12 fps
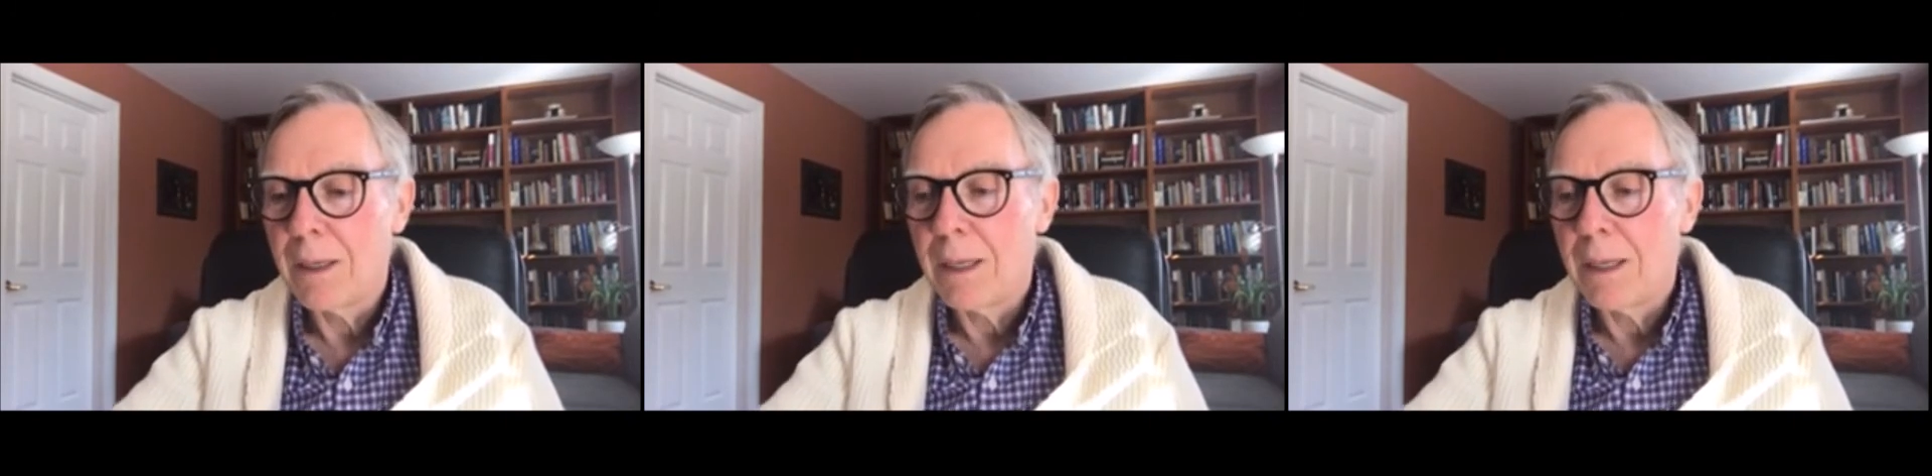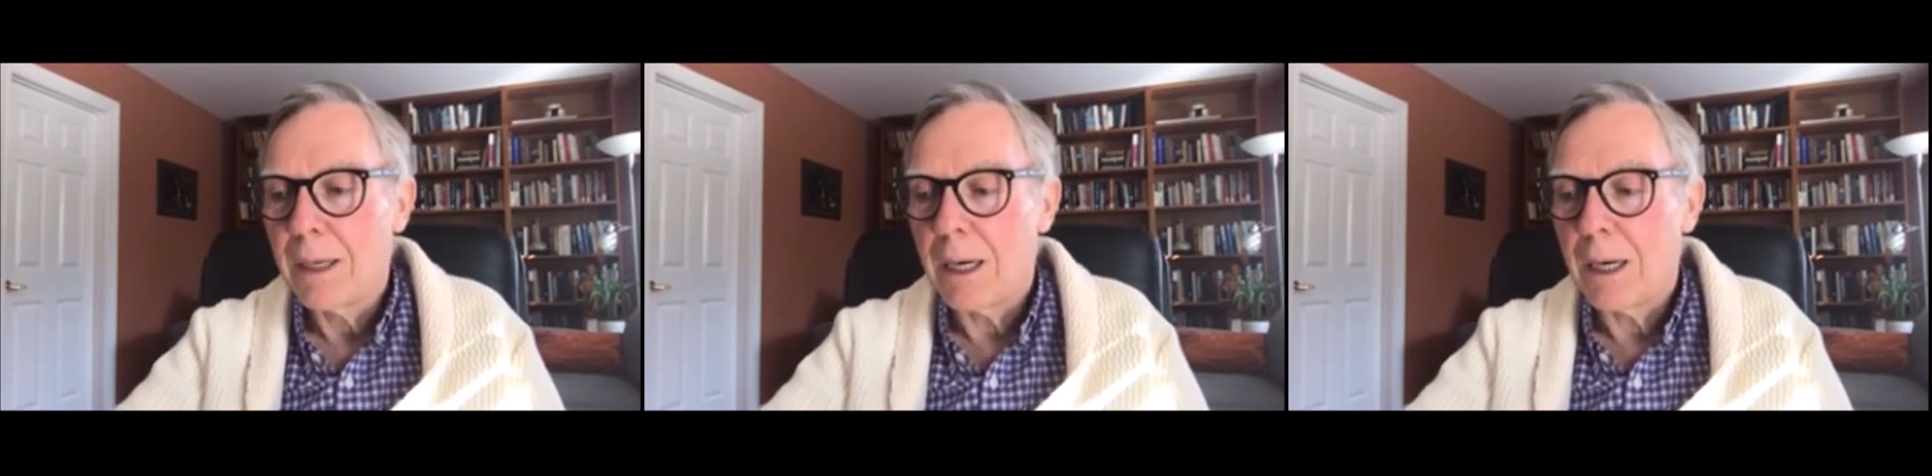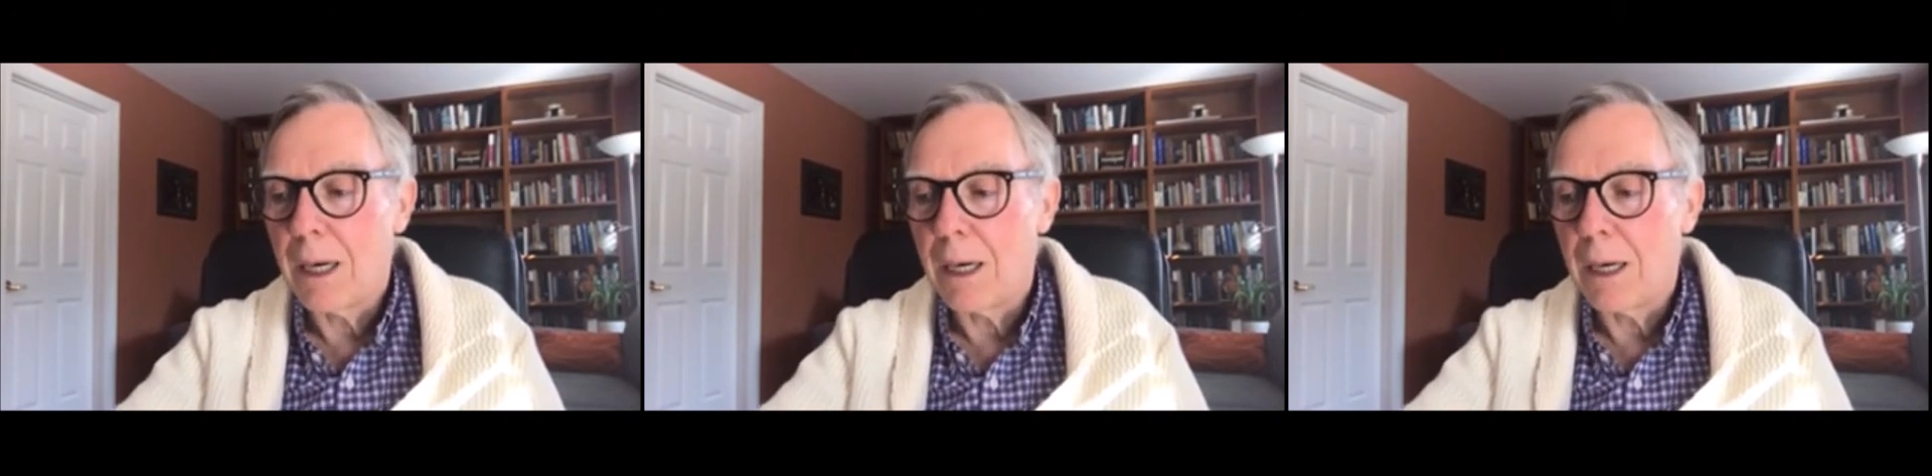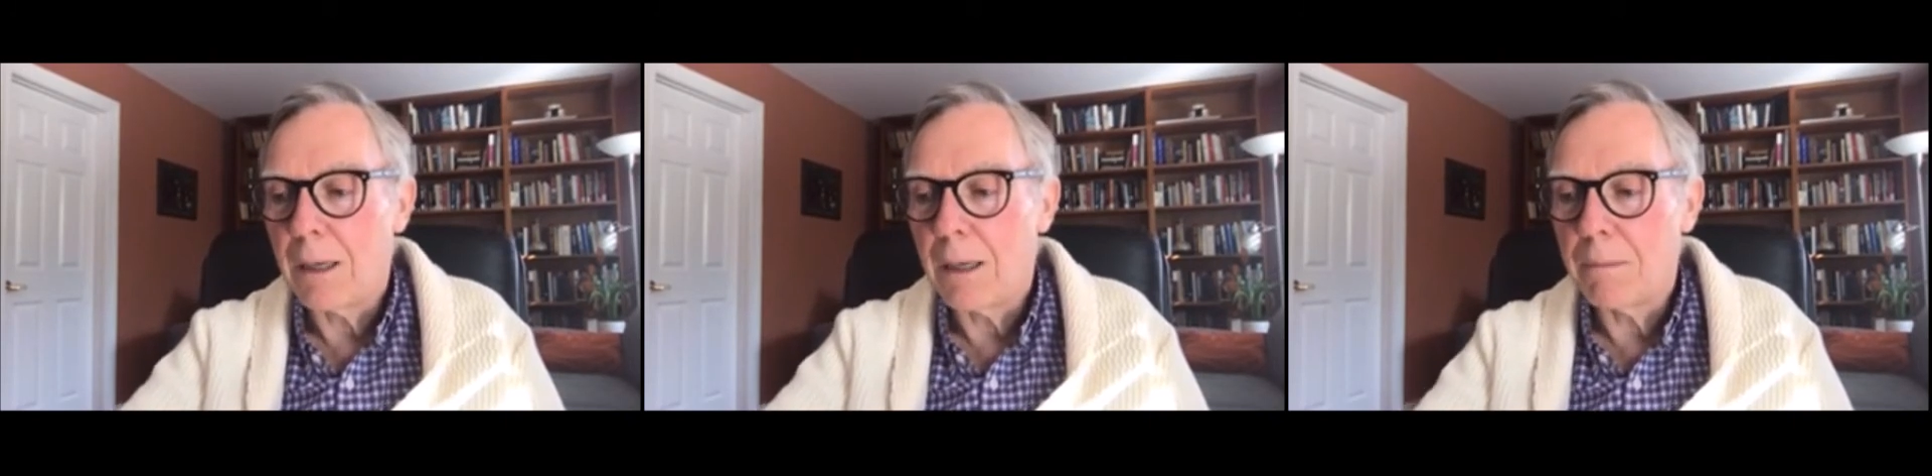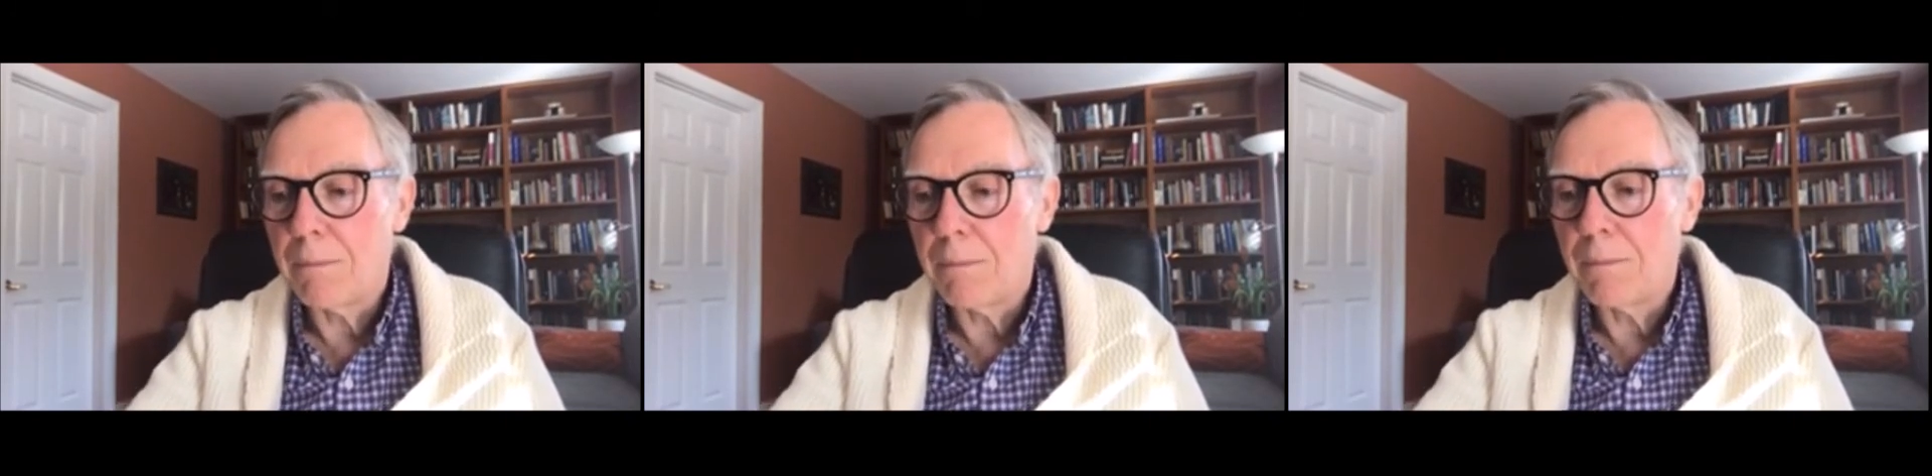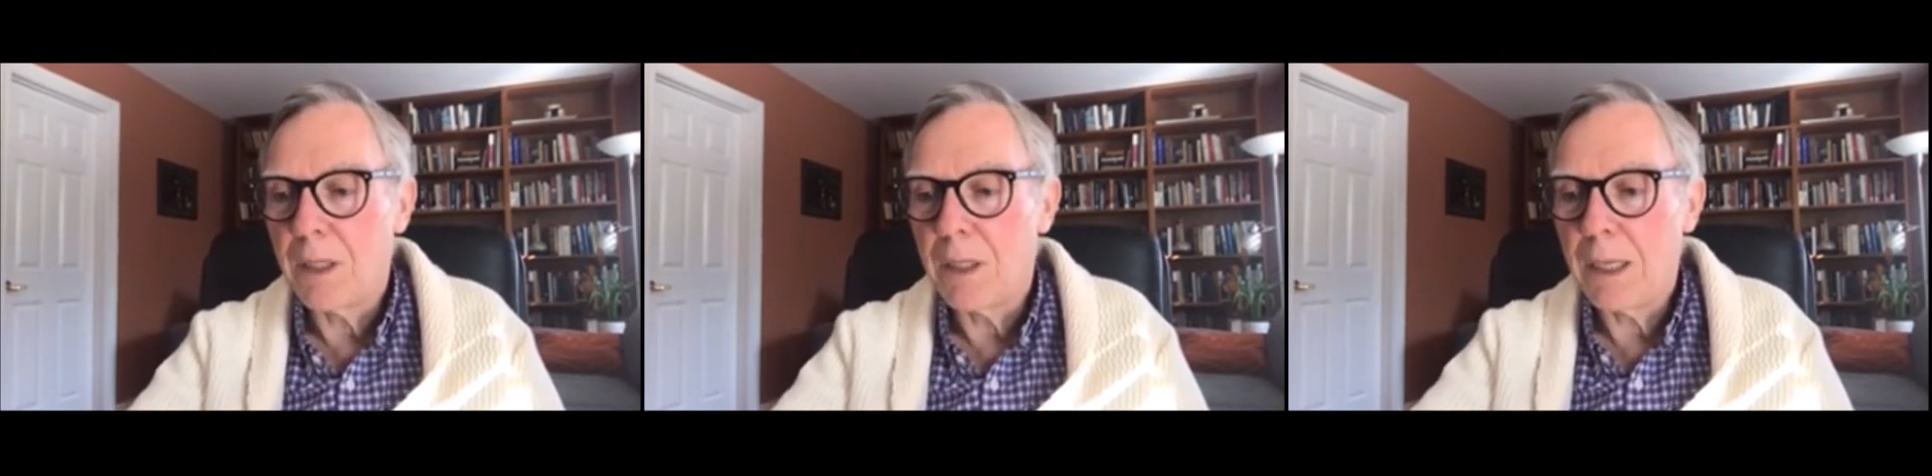
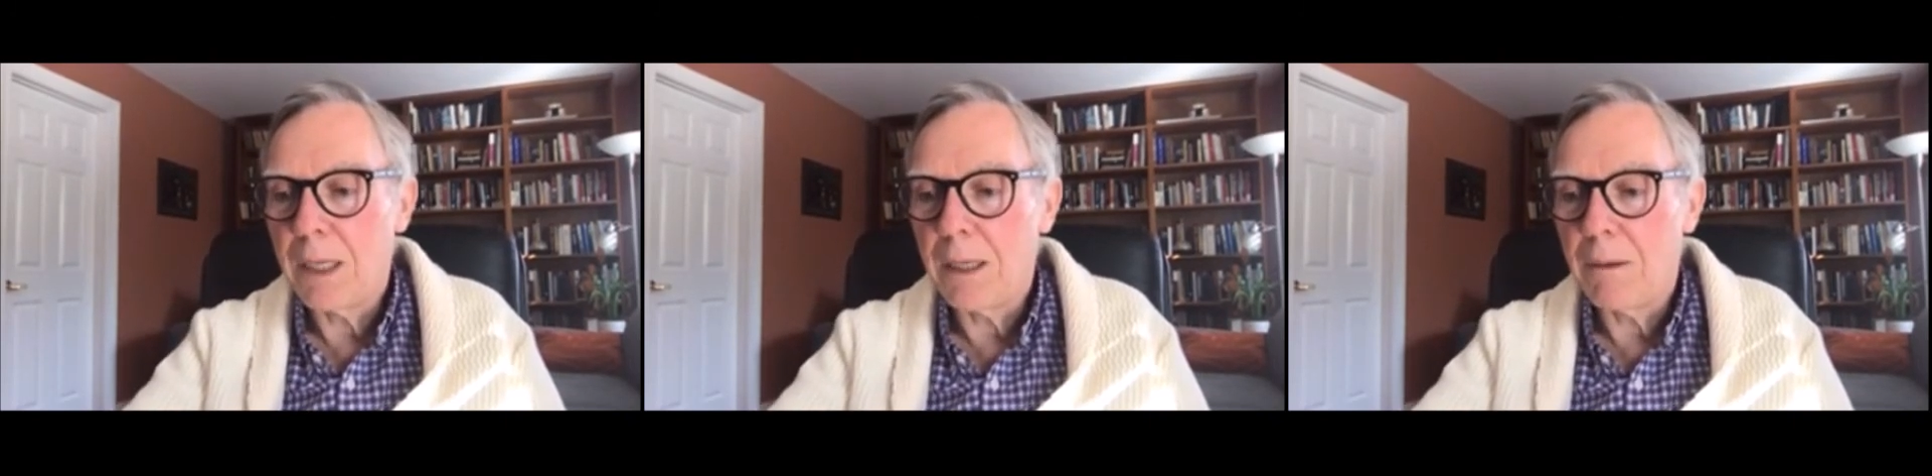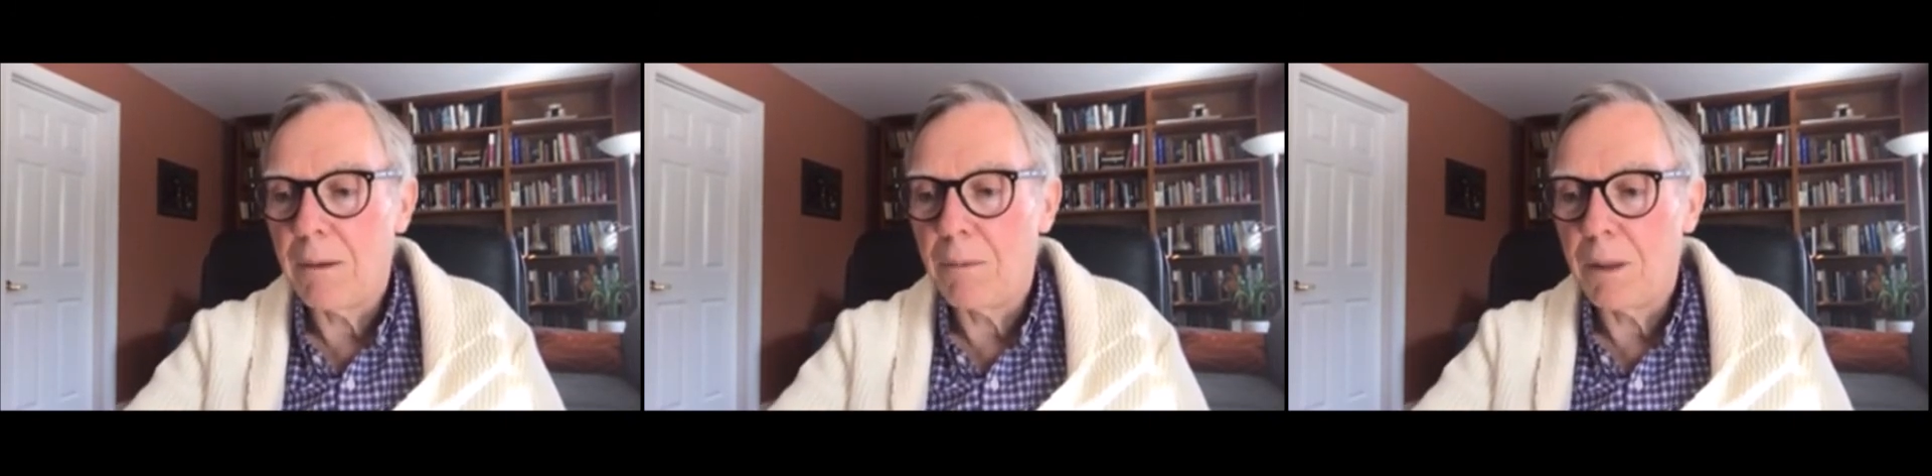the